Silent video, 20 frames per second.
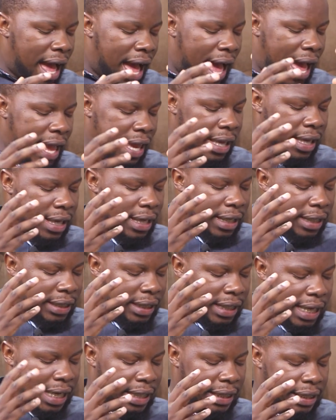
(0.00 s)
I
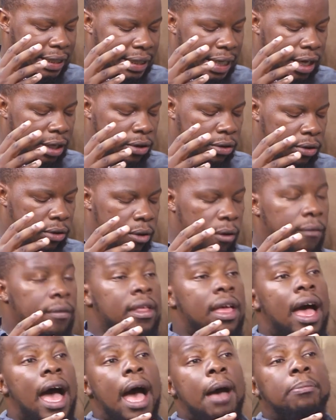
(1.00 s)
is insight, you know.
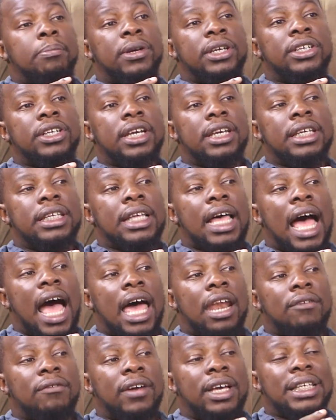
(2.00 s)
Appreciate his
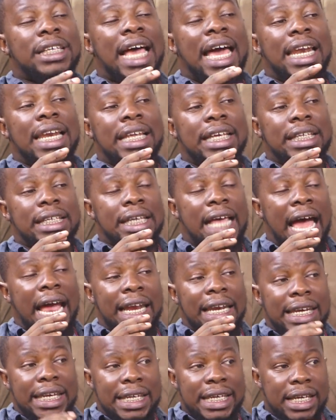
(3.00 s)
advice and his
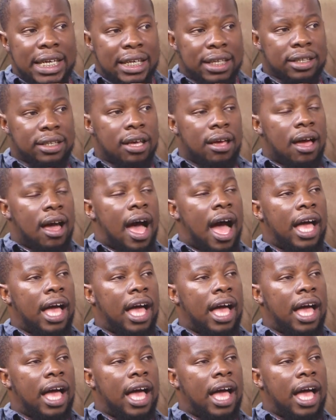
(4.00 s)
ideas